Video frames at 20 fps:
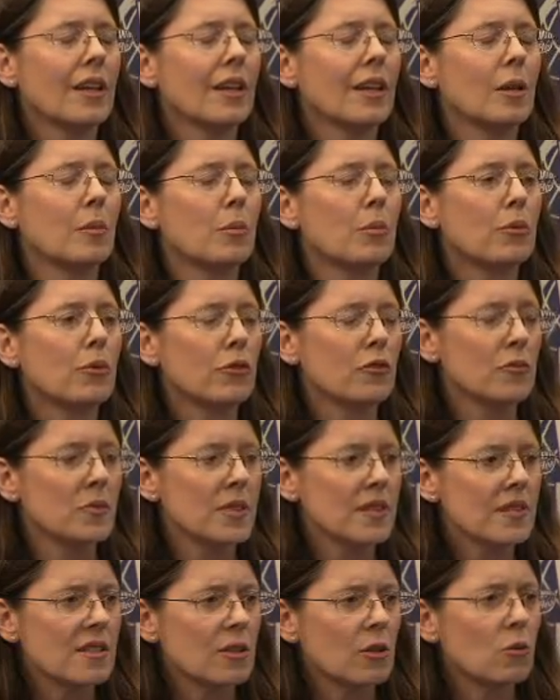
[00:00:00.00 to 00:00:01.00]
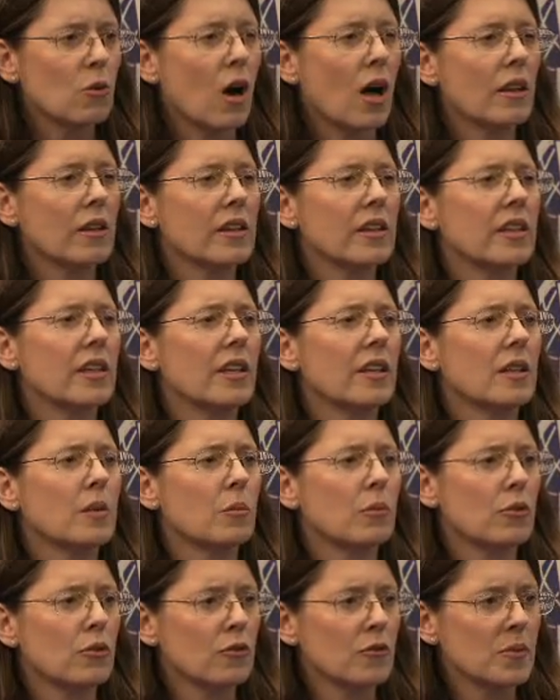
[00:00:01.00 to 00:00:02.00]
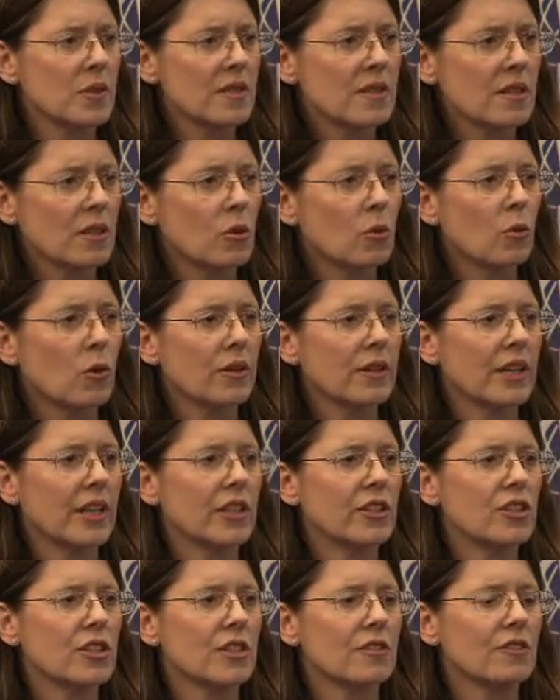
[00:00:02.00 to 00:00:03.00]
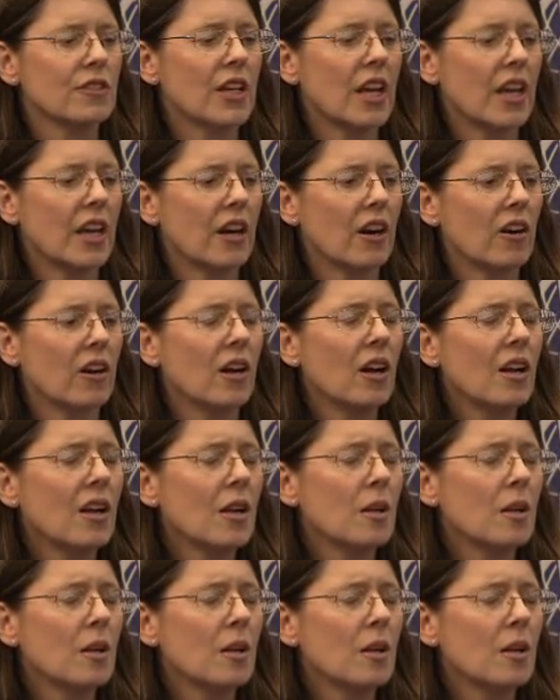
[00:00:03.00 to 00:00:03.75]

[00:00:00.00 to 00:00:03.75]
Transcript: improvements in quality and improvements in coordination of care.